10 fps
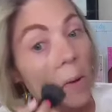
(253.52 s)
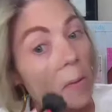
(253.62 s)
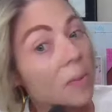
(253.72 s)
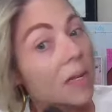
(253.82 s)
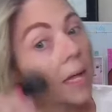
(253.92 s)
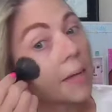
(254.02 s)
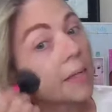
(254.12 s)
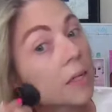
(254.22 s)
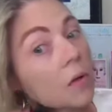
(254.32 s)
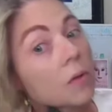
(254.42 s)
applying
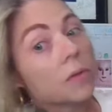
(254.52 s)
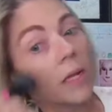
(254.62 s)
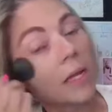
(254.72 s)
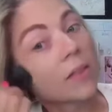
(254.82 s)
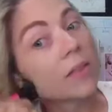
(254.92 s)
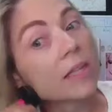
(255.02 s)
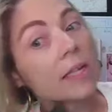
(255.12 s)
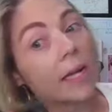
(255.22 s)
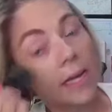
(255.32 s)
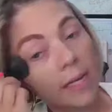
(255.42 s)
it on, and
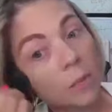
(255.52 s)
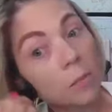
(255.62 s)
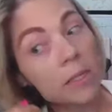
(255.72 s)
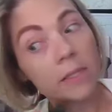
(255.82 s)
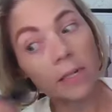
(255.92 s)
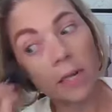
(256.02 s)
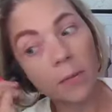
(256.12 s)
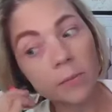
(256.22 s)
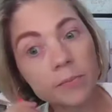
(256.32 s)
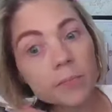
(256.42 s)
then I kind of blend it out.